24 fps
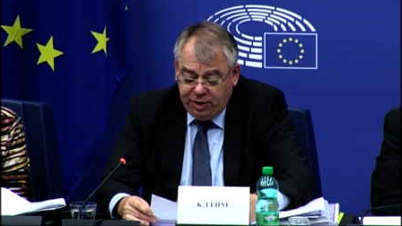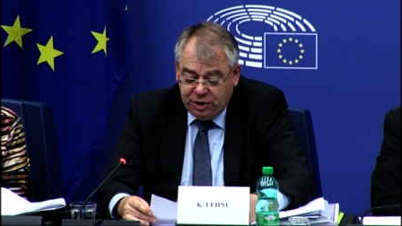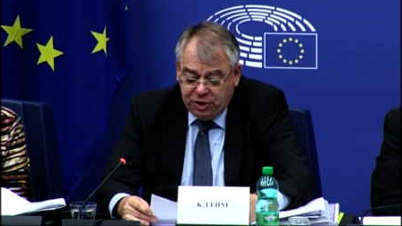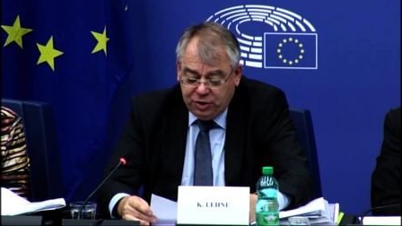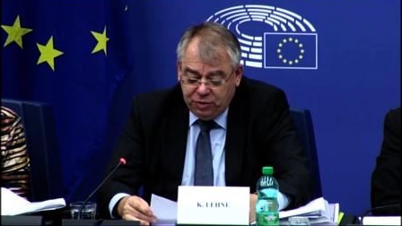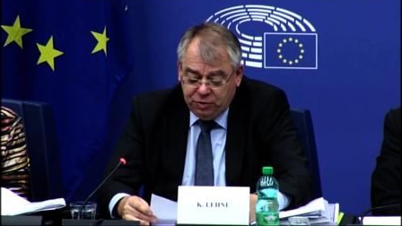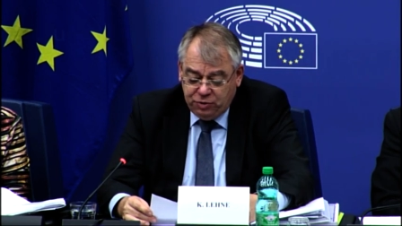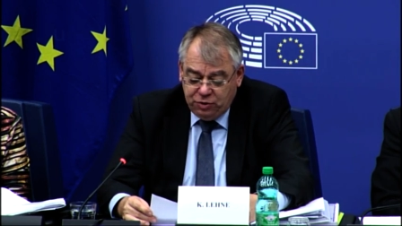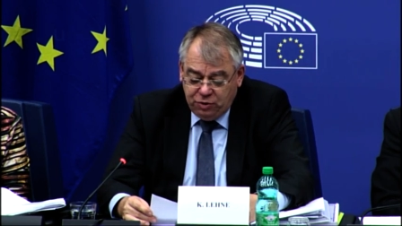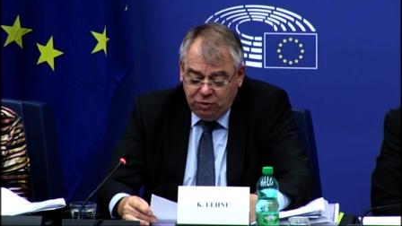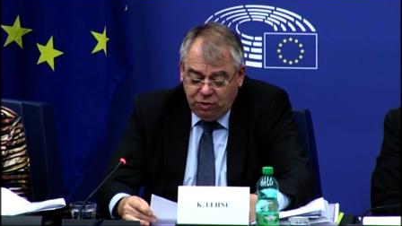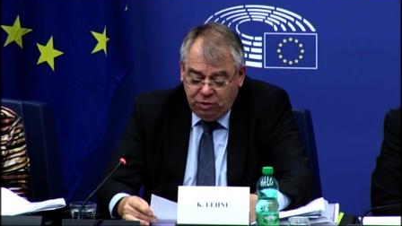
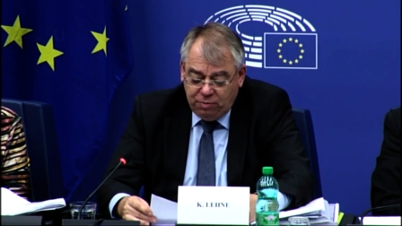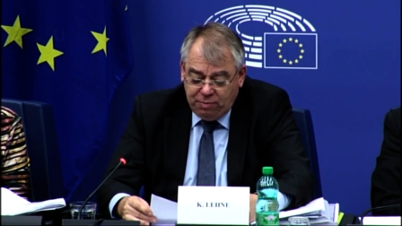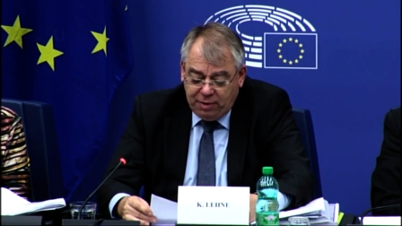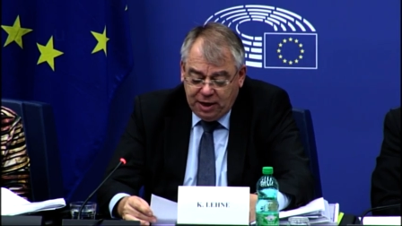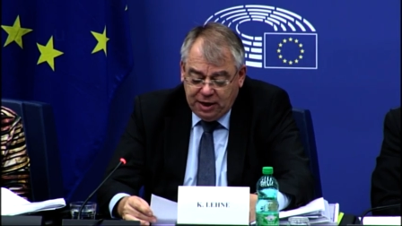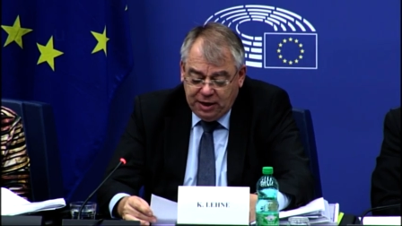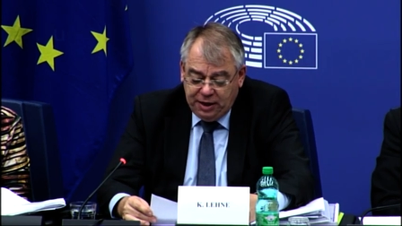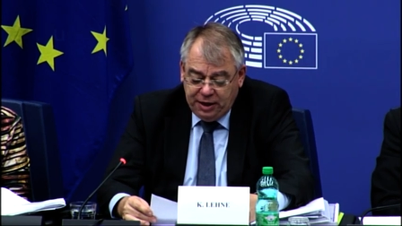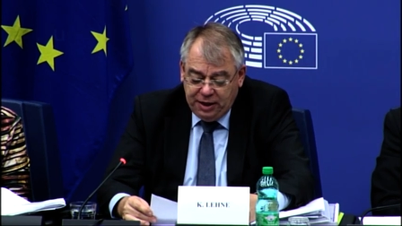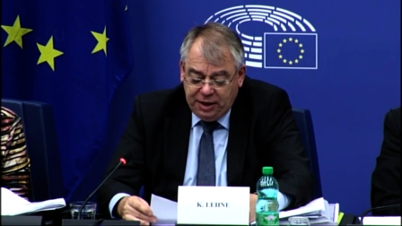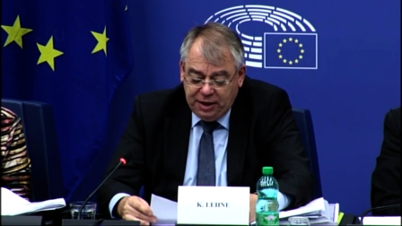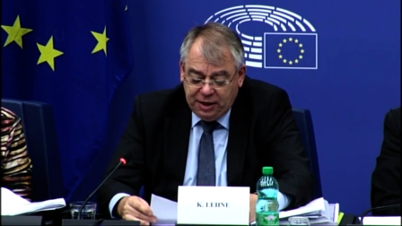Ladies and
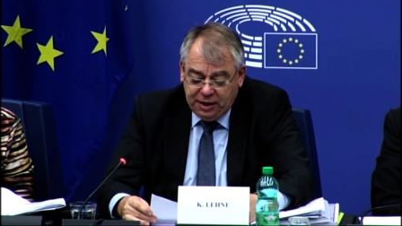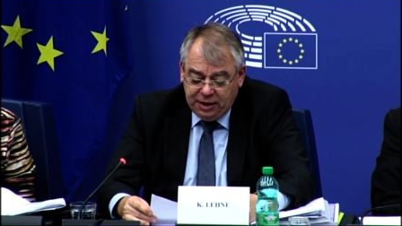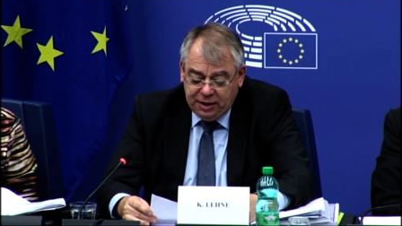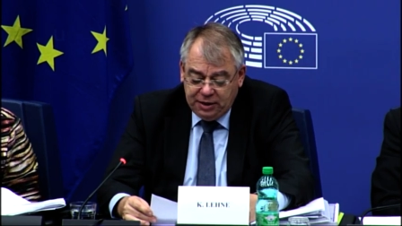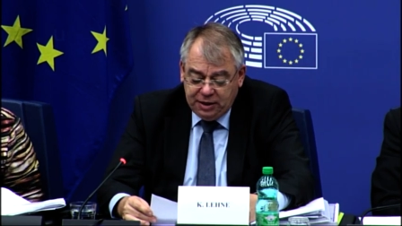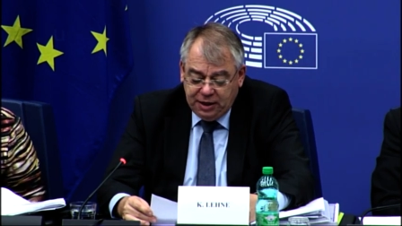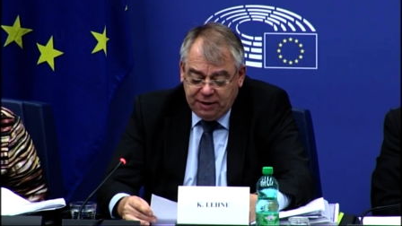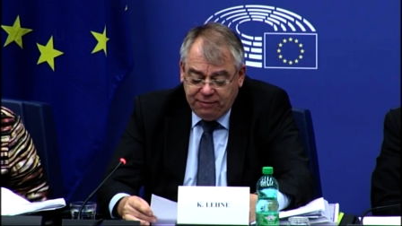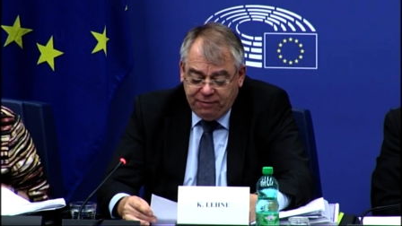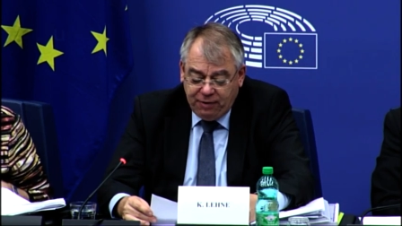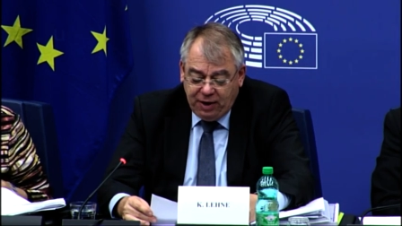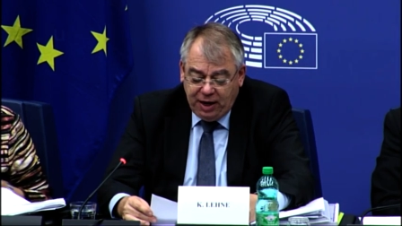gentlemen, the
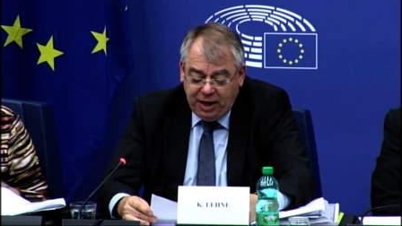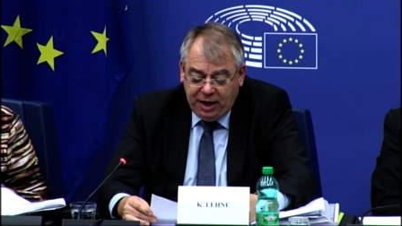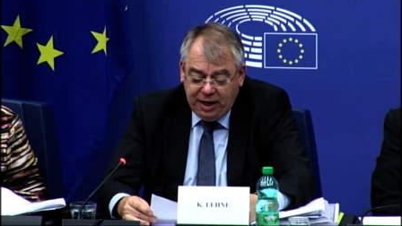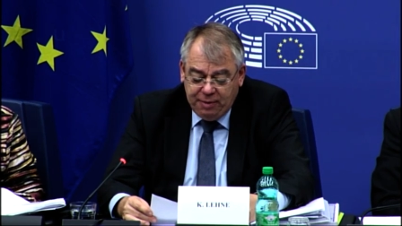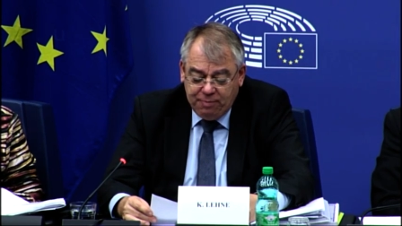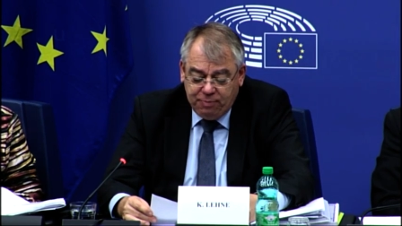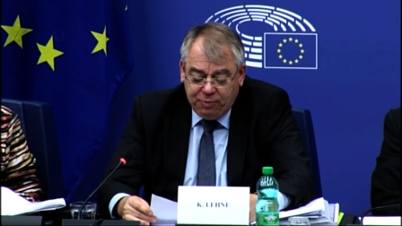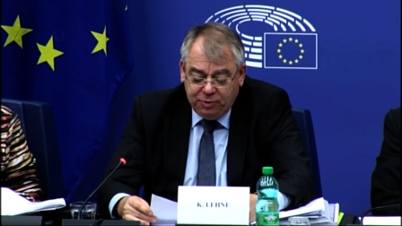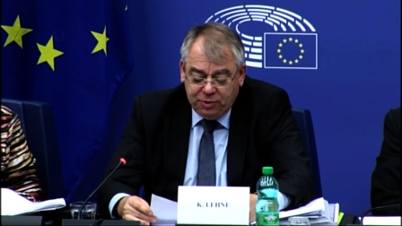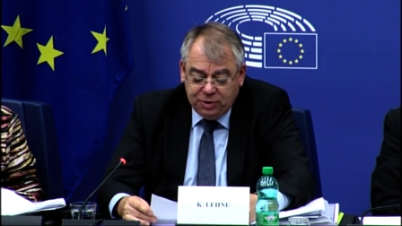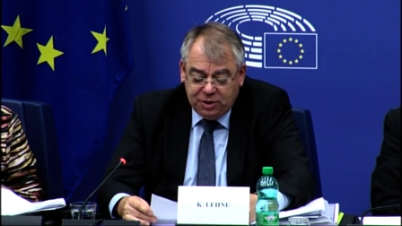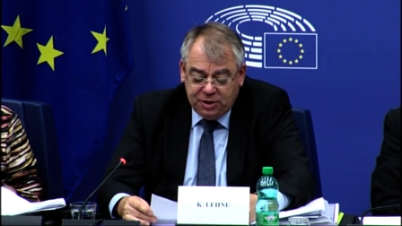total E U
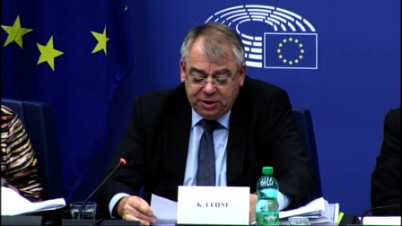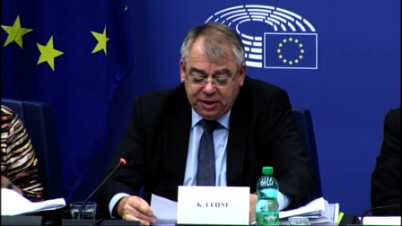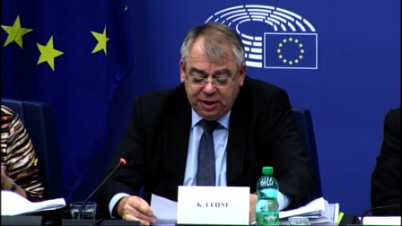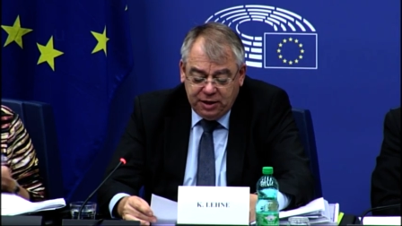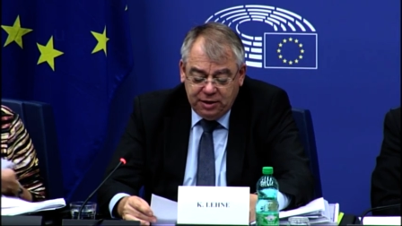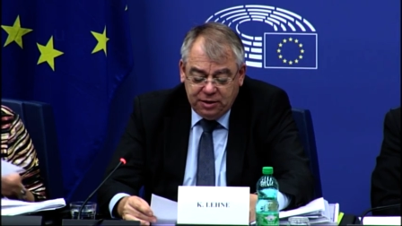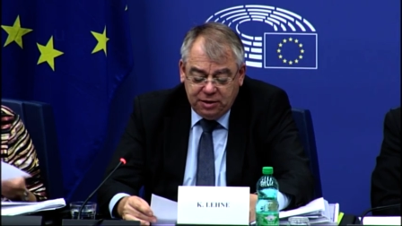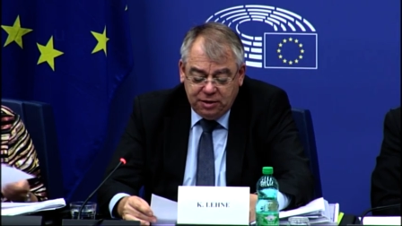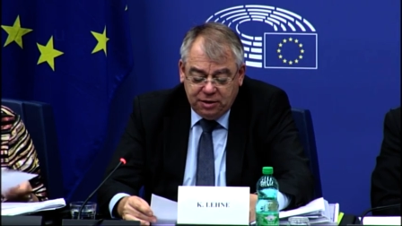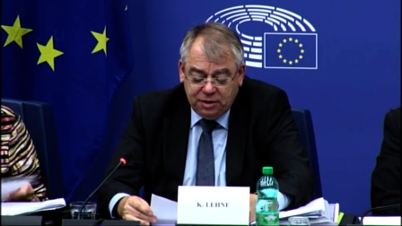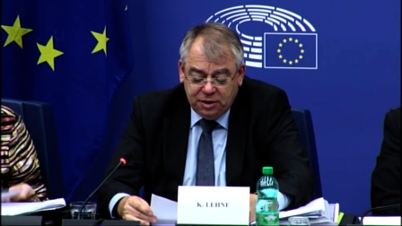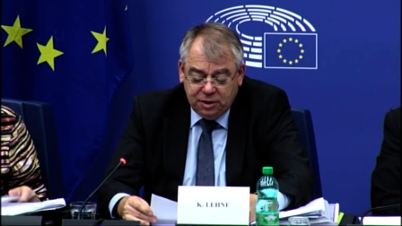budget
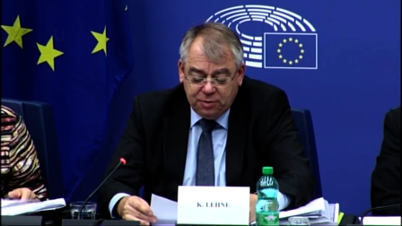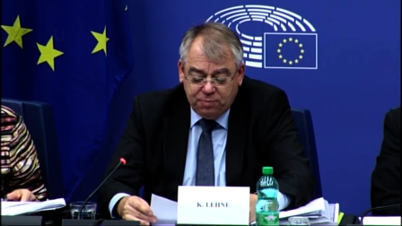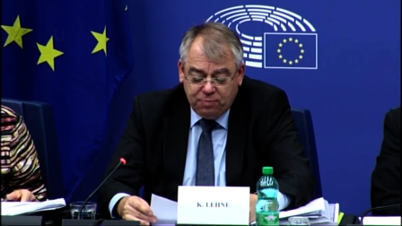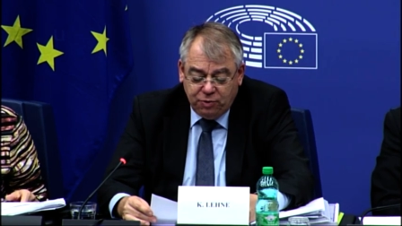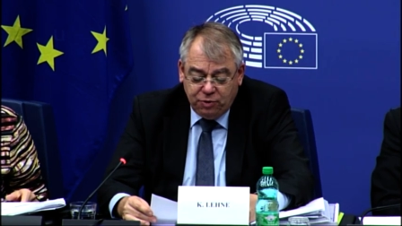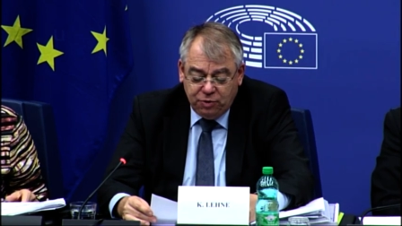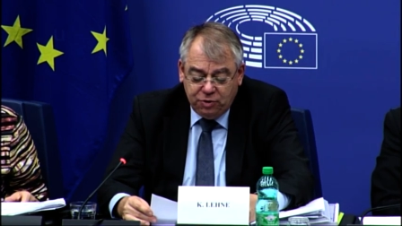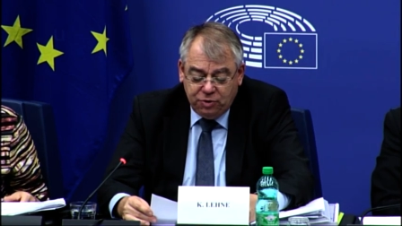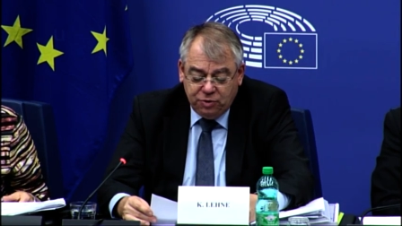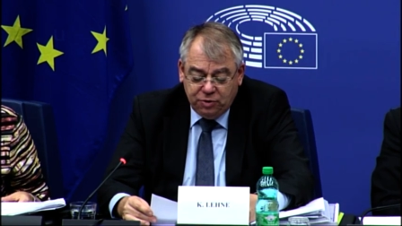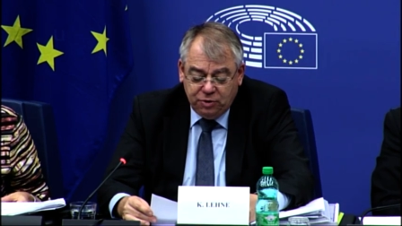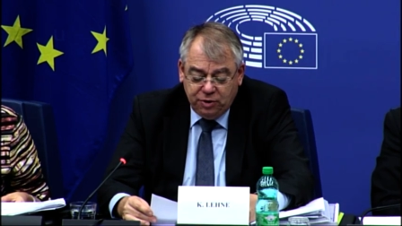
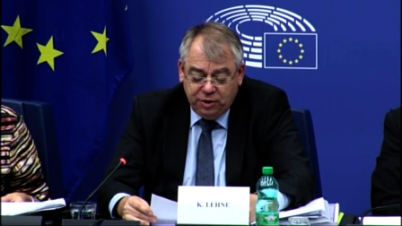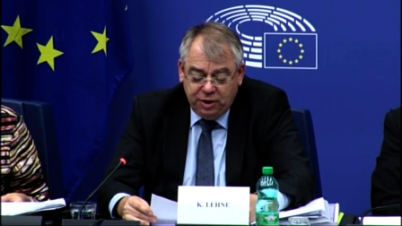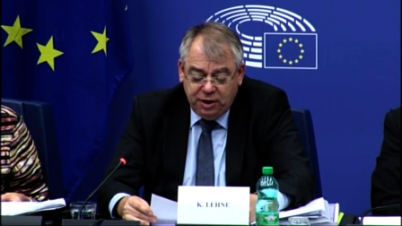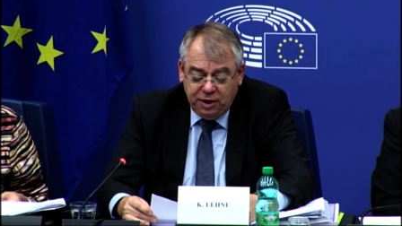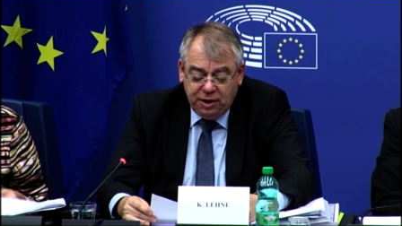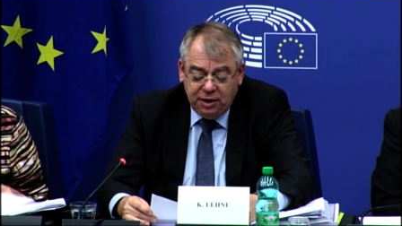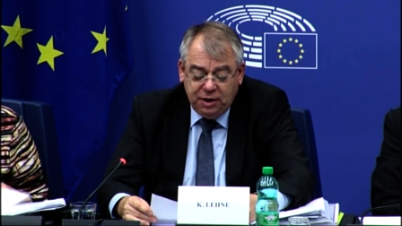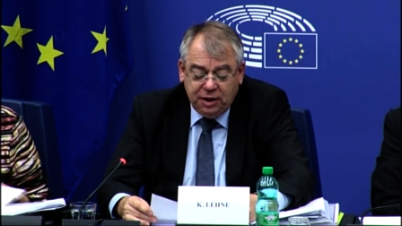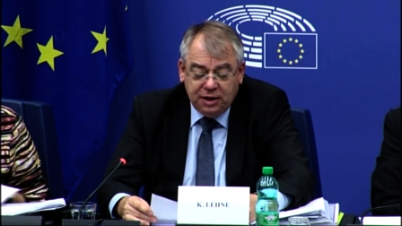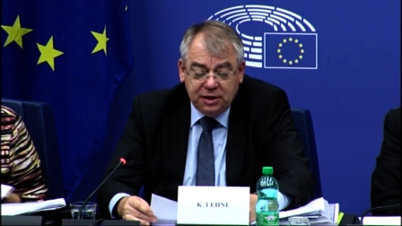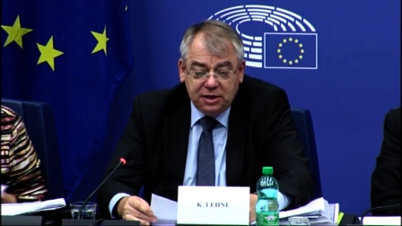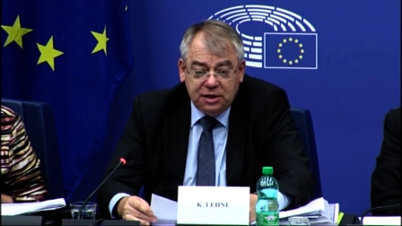amounts
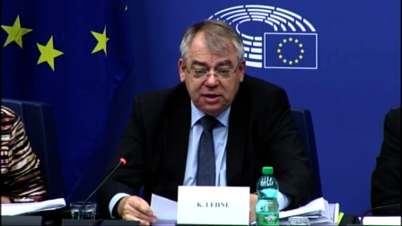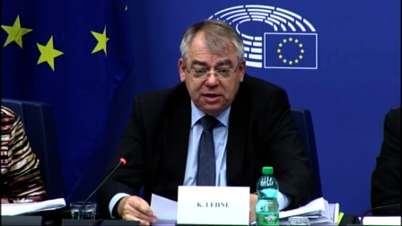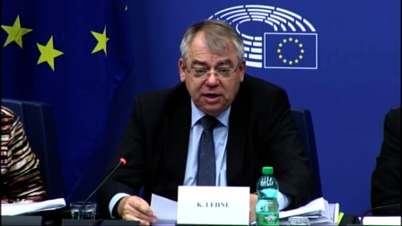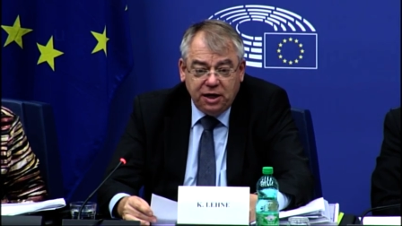to